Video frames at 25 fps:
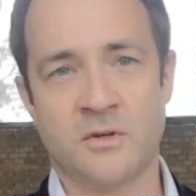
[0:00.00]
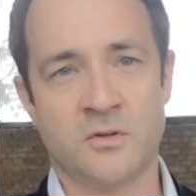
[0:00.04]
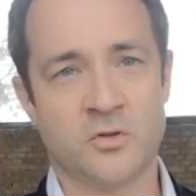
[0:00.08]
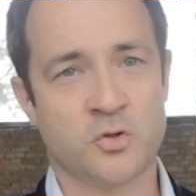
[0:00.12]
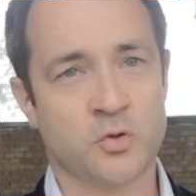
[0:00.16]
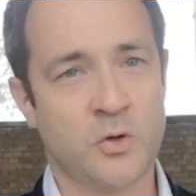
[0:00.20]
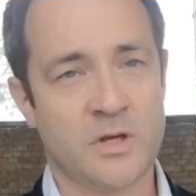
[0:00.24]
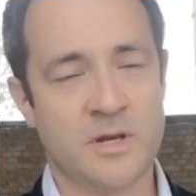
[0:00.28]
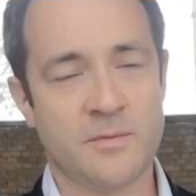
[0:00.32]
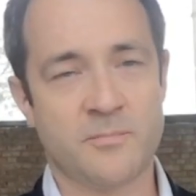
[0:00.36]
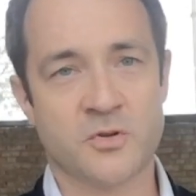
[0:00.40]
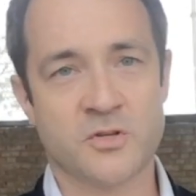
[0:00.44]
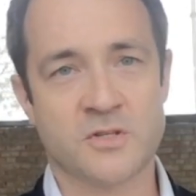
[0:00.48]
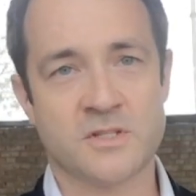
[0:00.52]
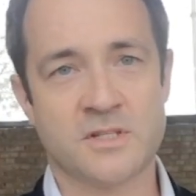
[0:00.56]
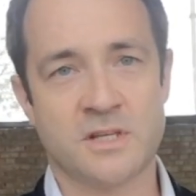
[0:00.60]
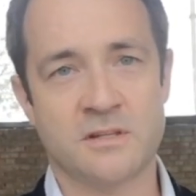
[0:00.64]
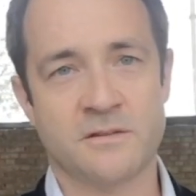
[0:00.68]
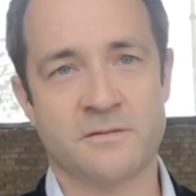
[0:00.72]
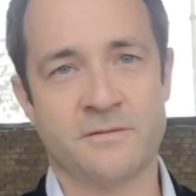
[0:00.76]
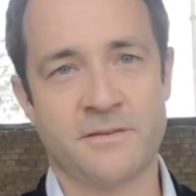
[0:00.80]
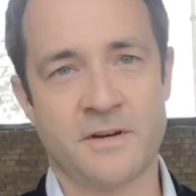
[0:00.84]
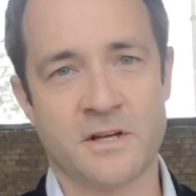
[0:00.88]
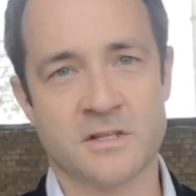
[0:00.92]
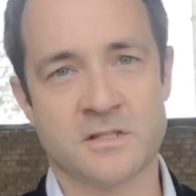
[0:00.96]

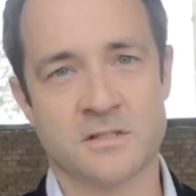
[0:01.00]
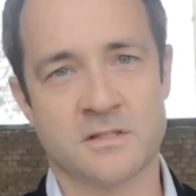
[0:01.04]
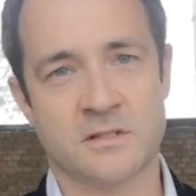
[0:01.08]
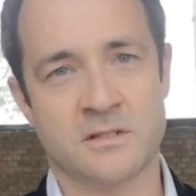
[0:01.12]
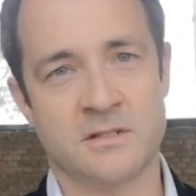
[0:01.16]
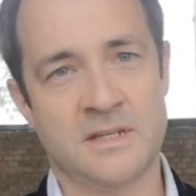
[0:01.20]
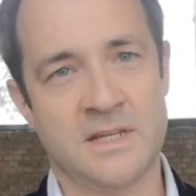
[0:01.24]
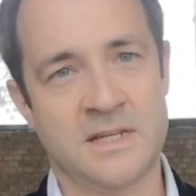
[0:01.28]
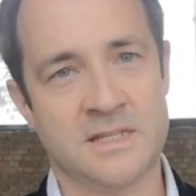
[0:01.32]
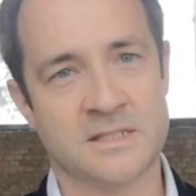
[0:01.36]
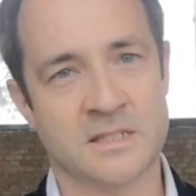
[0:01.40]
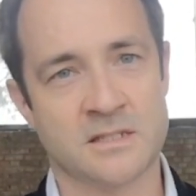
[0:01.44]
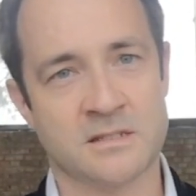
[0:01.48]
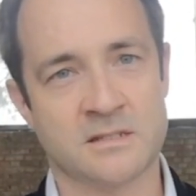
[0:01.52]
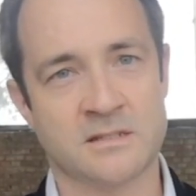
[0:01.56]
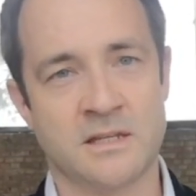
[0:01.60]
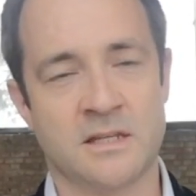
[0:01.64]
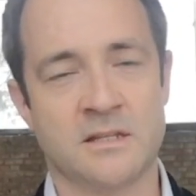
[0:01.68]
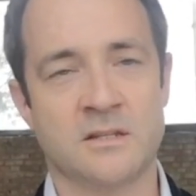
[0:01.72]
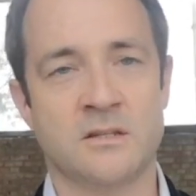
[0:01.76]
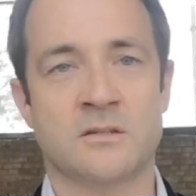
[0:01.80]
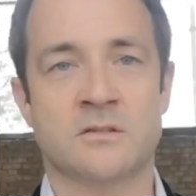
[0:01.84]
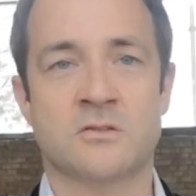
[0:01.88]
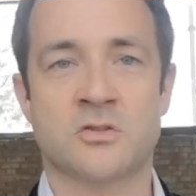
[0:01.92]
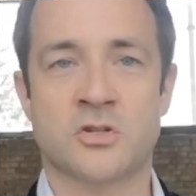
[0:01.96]
20% faster leases
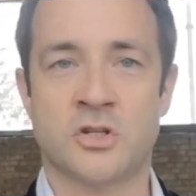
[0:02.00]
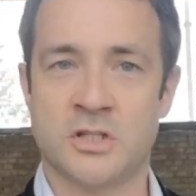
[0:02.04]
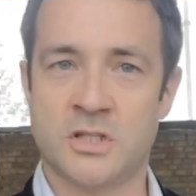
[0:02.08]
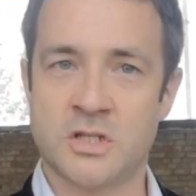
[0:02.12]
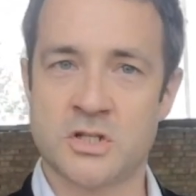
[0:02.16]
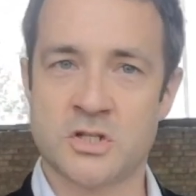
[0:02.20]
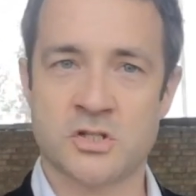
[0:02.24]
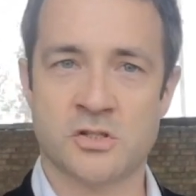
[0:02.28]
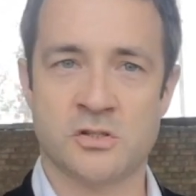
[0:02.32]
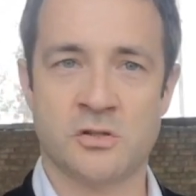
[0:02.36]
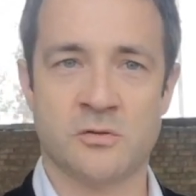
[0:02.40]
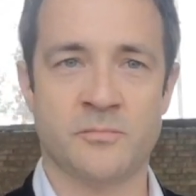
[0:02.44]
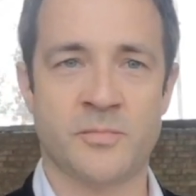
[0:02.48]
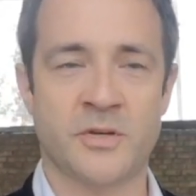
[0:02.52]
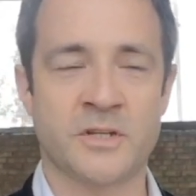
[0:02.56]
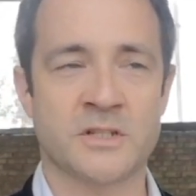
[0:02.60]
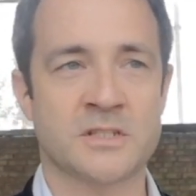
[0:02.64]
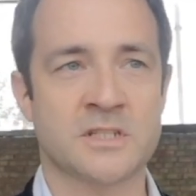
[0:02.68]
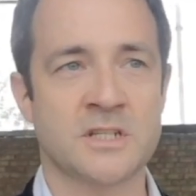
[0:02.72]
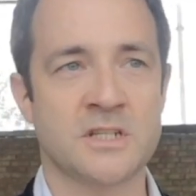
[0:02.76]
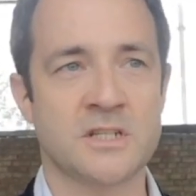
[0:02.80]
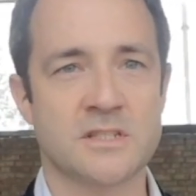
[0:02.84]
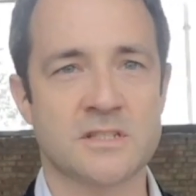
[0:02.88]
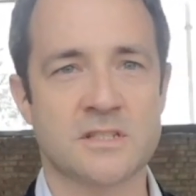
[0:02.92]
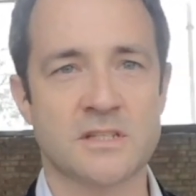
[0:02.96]
than traditional
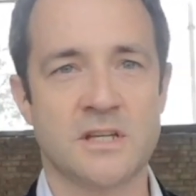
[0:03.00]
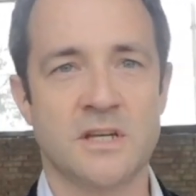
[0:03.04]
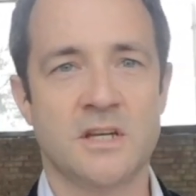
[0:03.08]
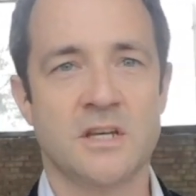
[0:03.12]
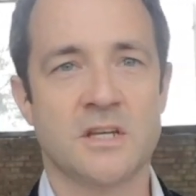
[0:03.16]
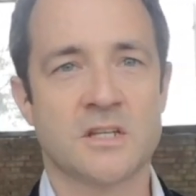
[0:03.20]
buildings.